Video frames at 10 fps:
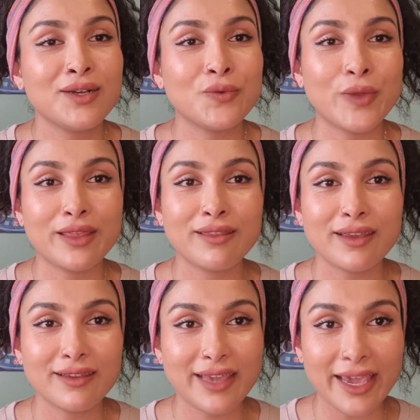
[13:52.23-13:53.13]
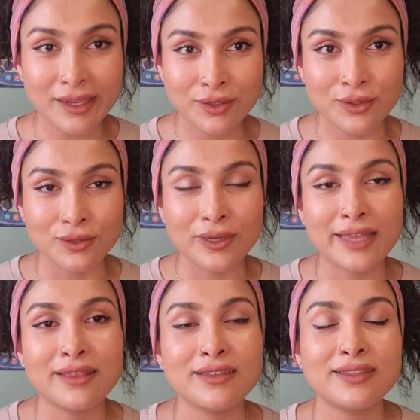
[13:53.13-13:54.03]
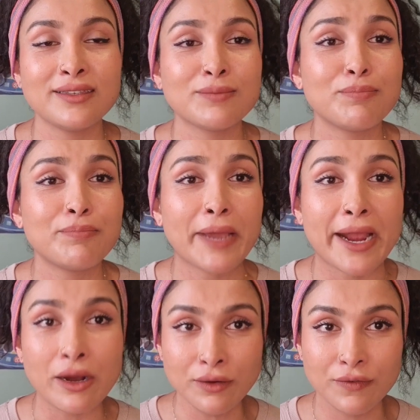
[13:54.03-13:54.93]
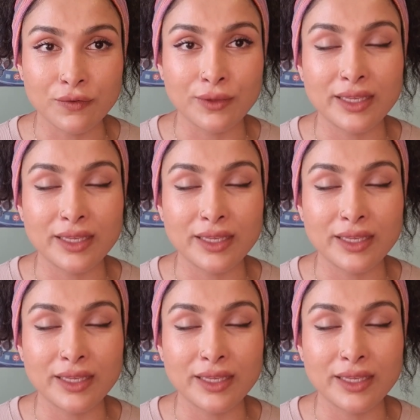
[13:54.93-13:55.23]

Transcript: with Ketu, and this is powerful.